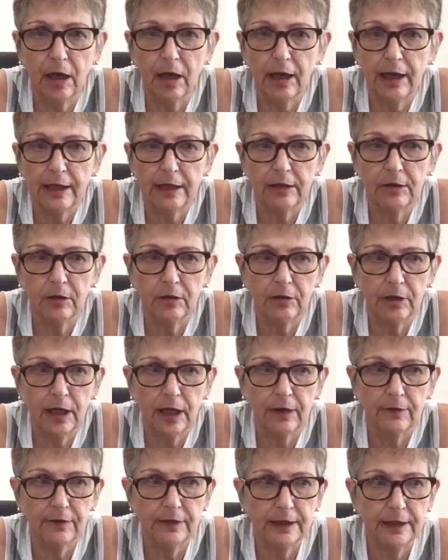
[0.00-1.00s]
I don't
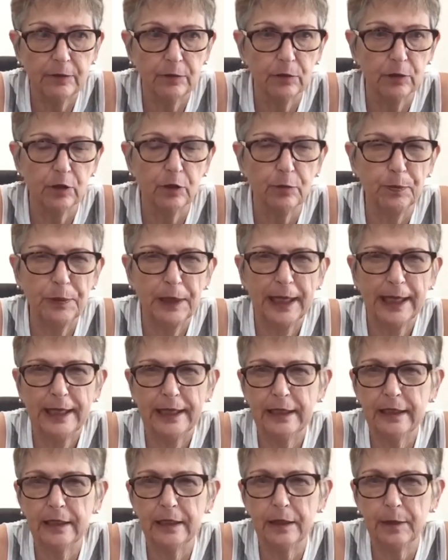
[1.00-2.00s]
have any real
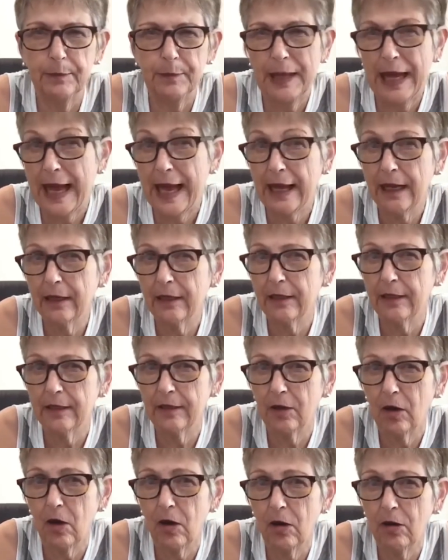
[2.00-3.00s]
pain in the back
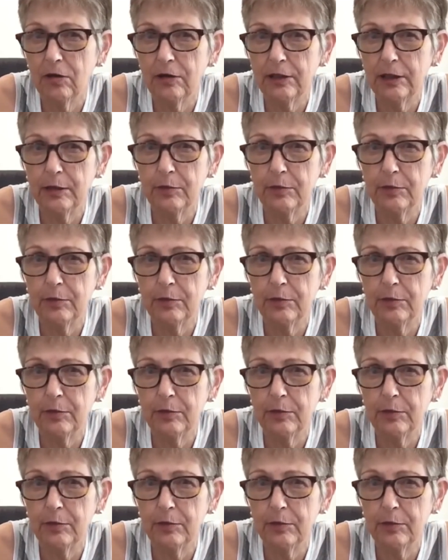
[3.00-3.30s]
at all